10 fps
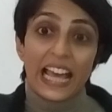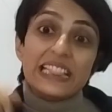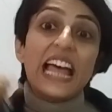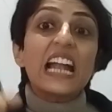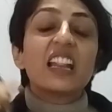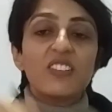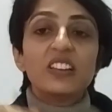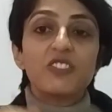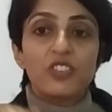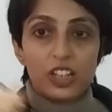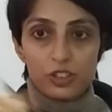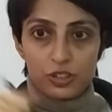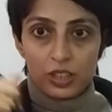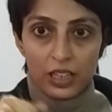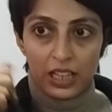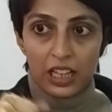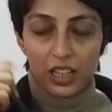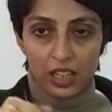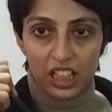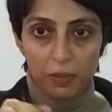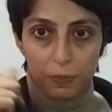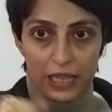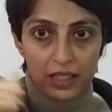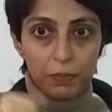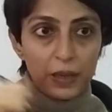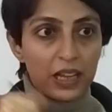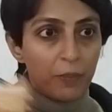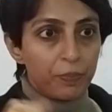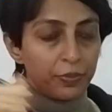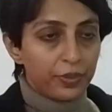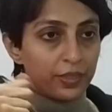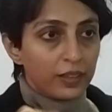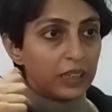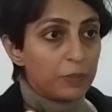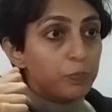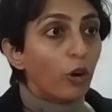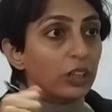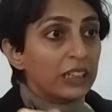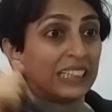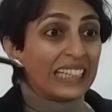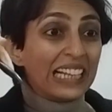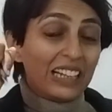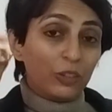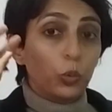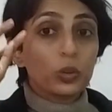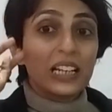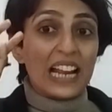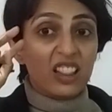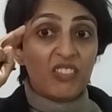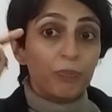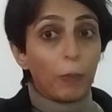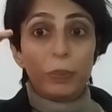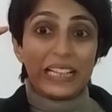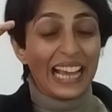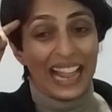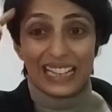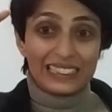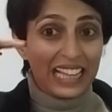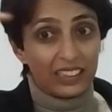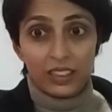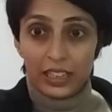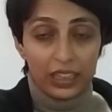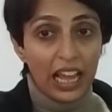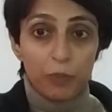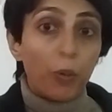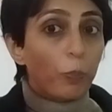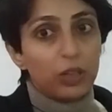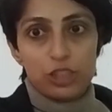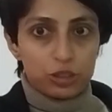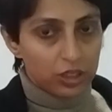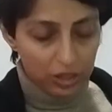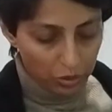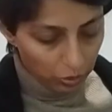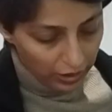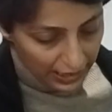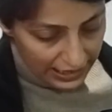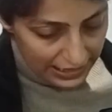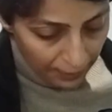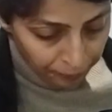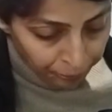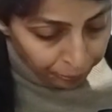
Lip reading: And that's when the village space becomes important through the lens of public health and population control. Yeah.